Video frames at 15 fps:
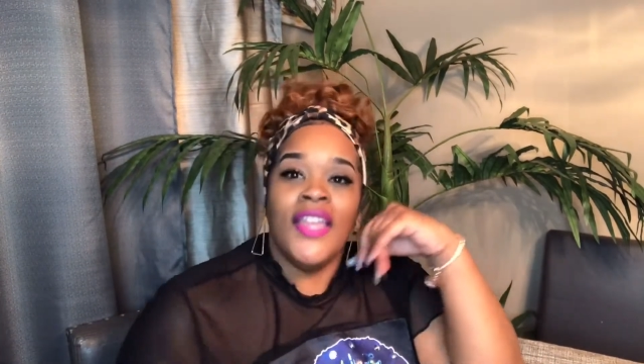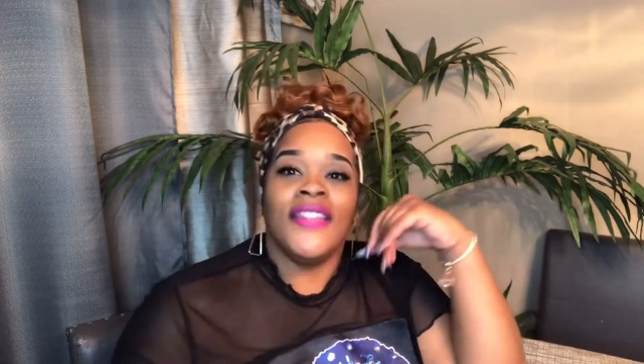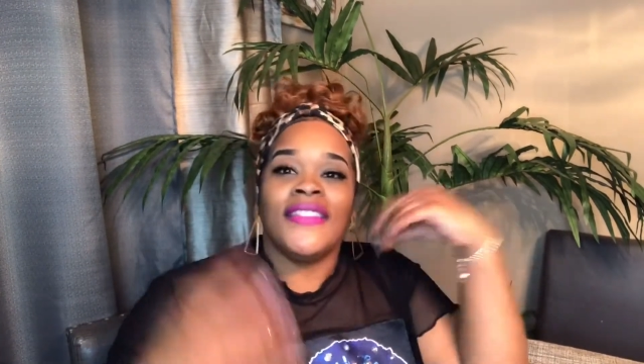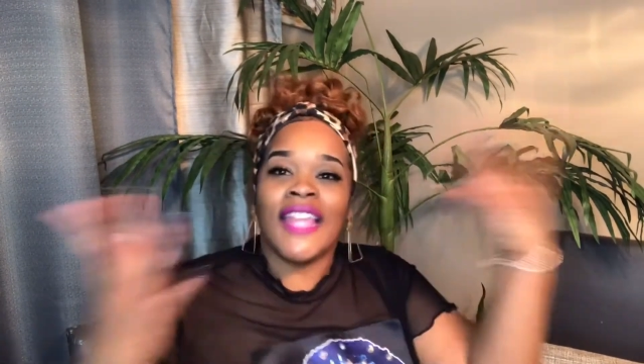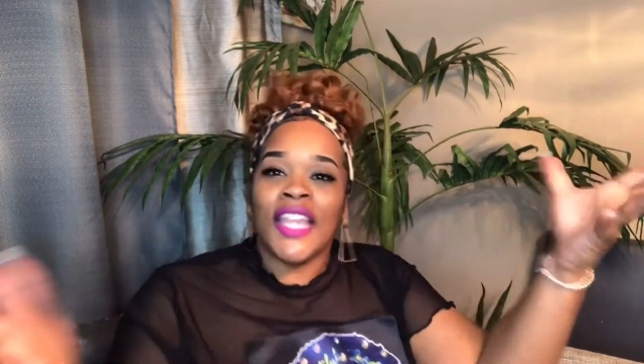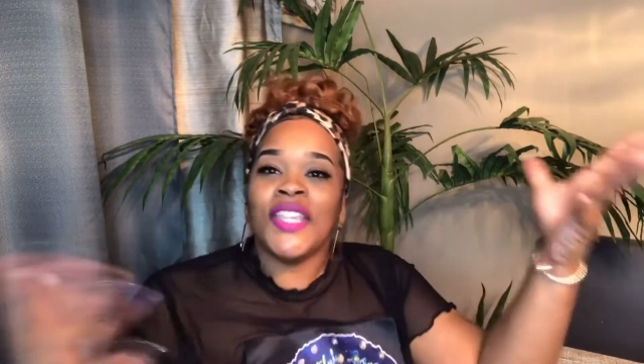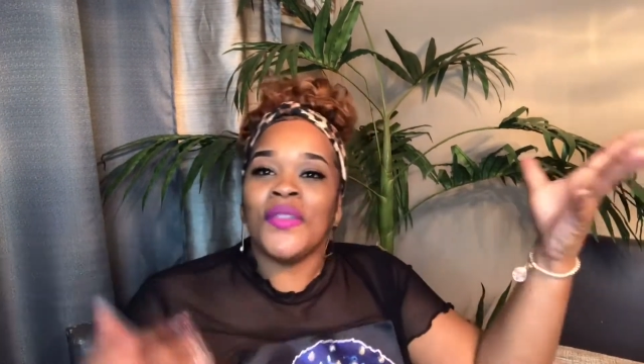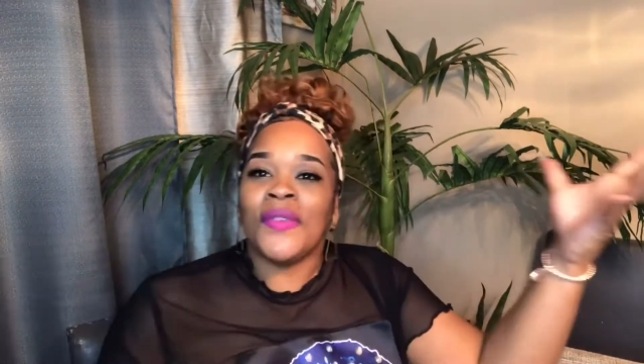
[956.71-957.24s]

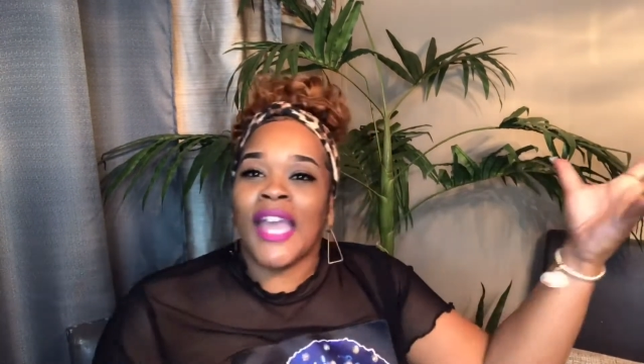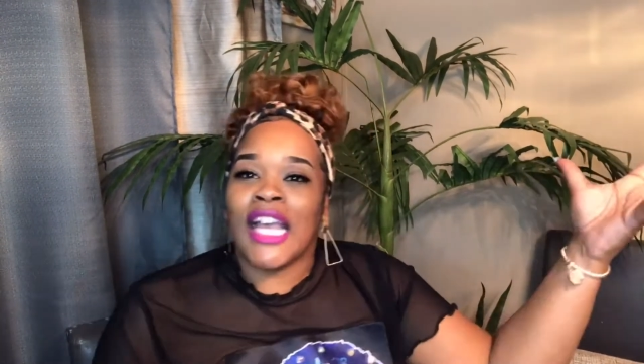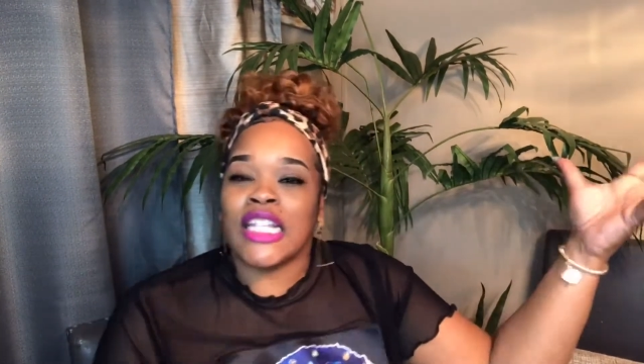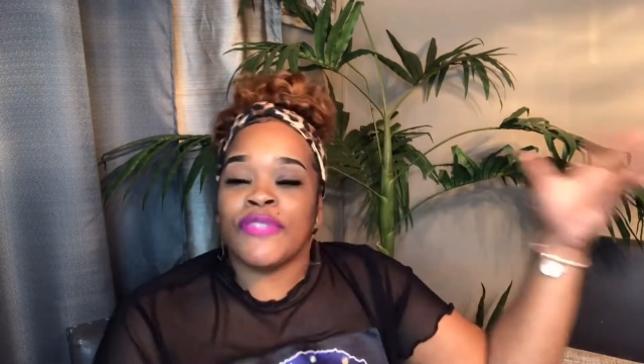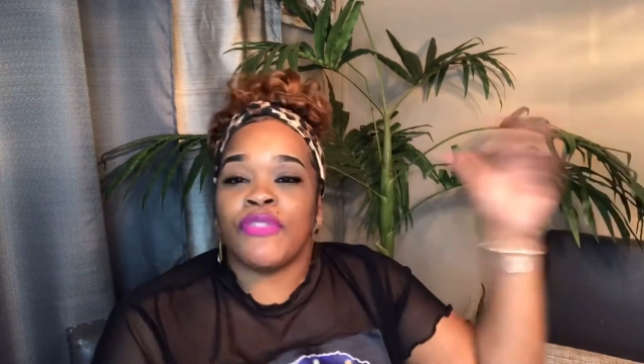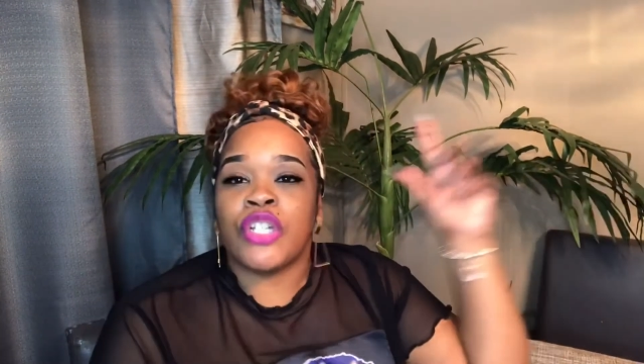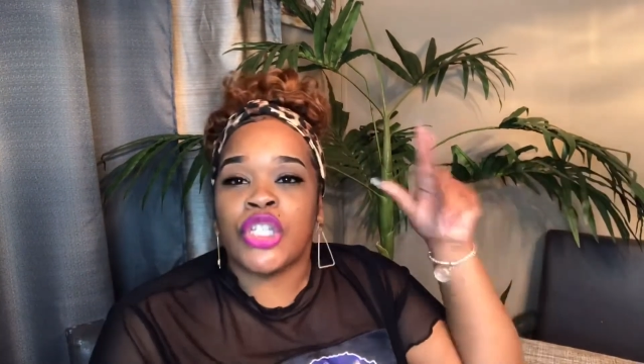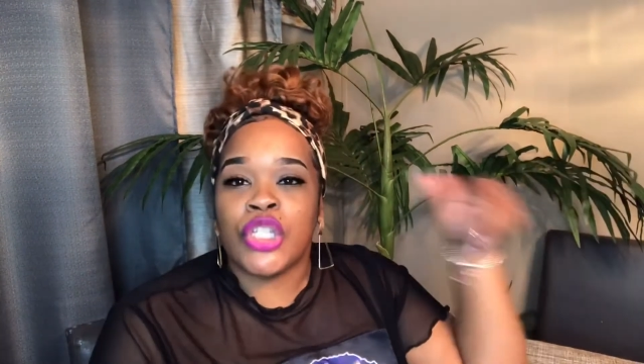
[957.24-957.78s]
Thank you guys
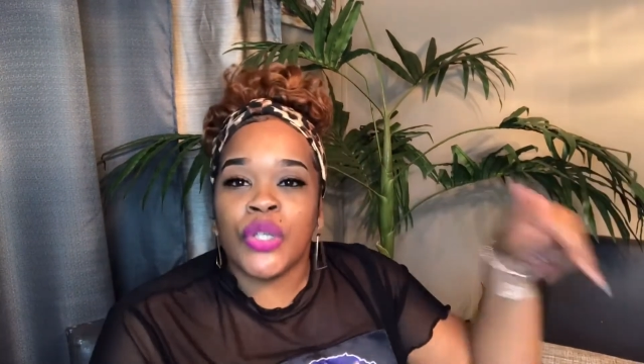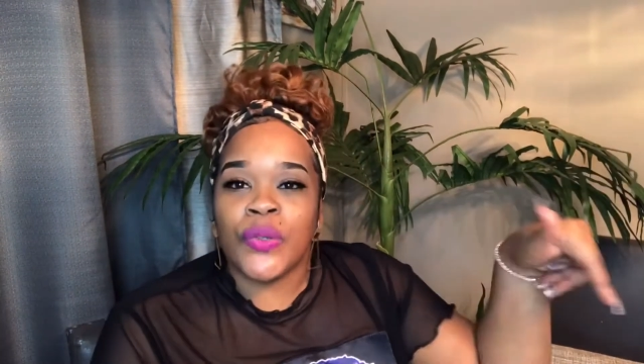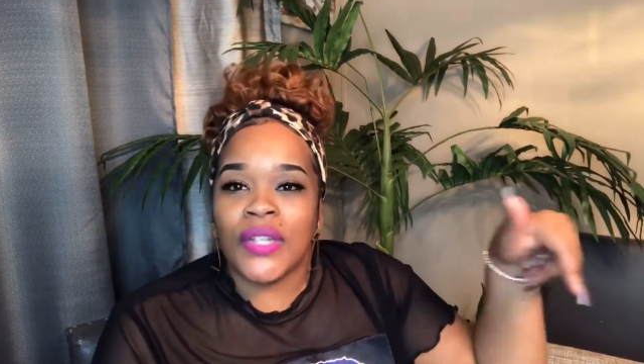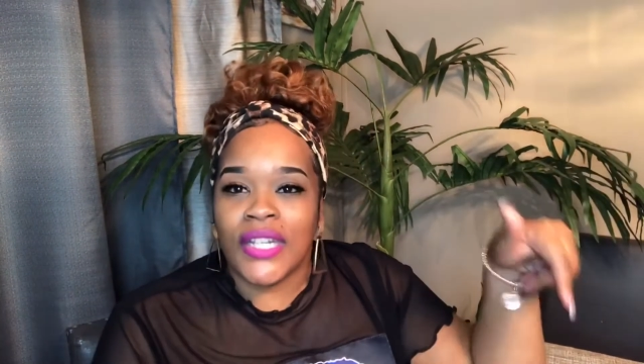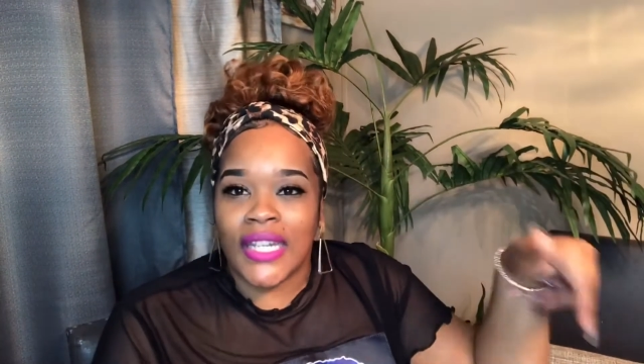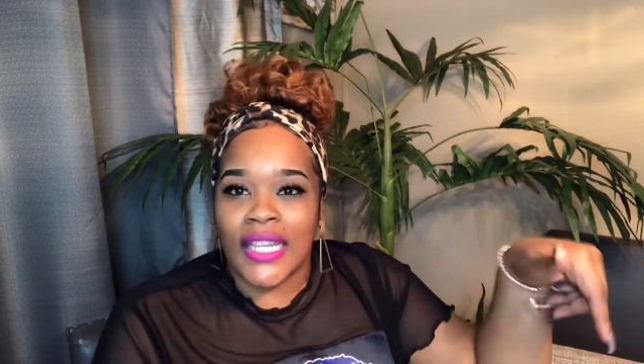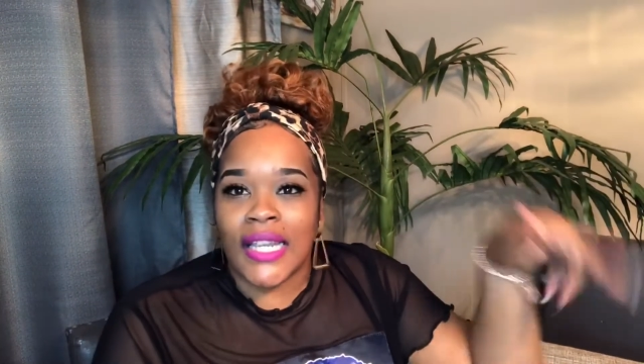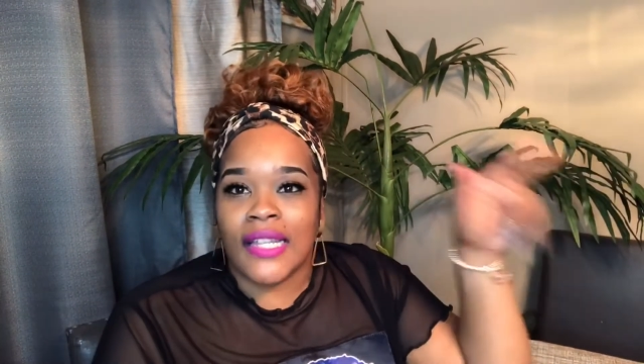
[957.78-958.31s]
for tuning
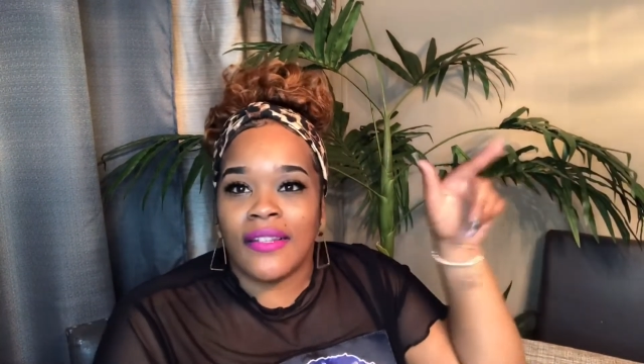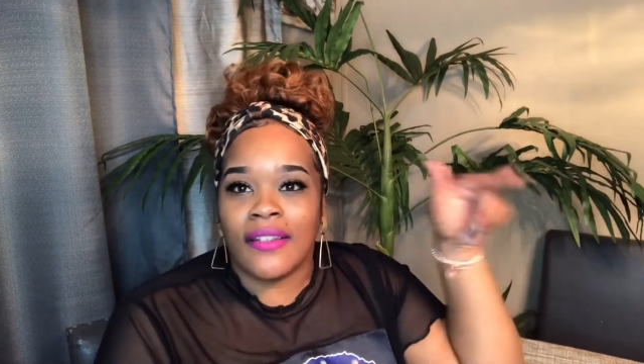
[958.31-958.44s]
in.